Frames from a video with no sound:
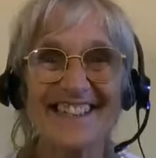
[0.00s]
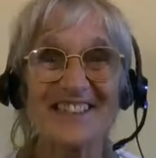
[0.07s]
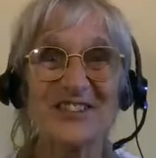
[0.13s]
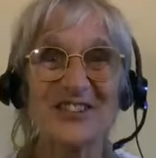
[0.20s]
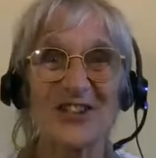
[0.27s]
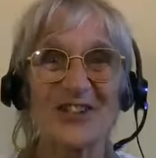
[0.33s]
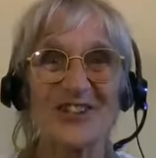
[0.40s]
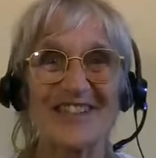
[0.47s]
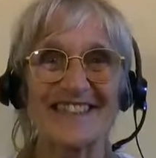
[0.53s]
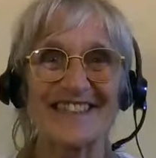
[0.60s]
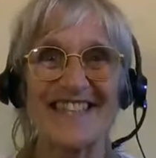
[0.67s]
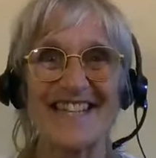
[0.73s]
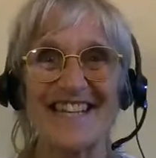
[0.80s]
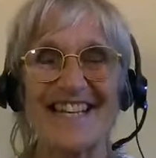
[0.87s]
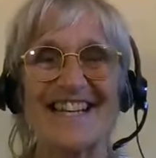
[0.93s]
eating chocolate,
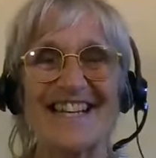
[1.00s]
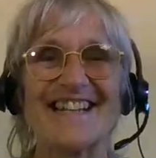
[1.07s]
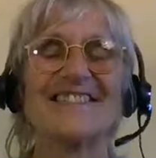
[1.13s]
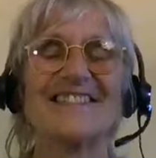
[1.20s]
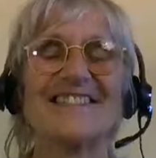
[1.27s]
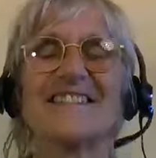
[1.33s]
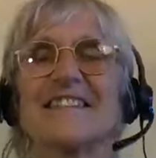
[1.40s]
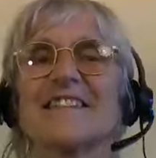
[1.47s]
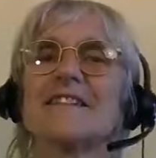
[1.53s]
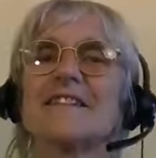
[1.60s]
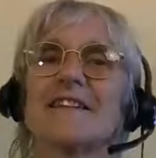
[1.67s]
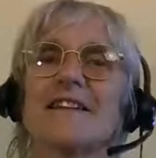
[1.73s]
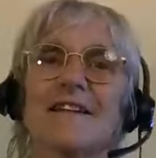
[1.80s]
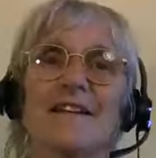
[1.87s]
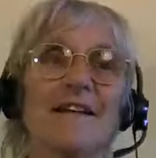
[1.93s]
yeah.
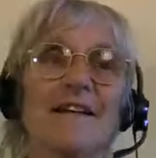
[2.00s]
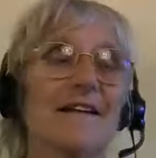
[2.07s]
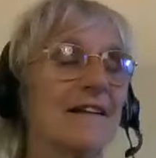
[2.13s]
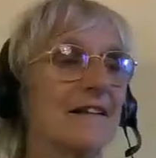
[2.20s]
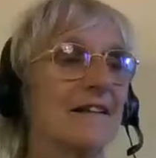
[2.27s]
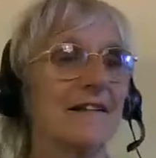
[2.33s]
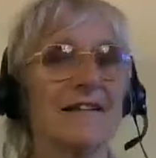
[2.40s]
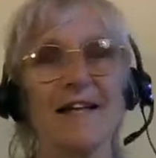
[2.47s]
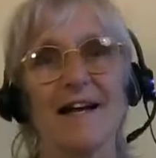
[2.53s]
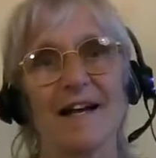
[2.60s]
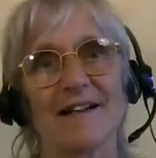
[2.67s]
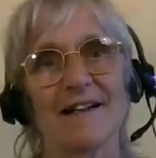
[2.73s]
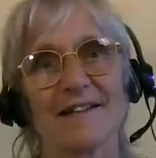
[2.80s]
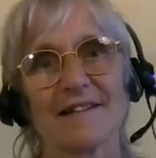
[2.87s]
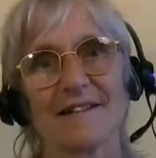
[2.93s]

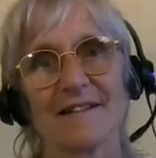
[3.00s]
Yeah,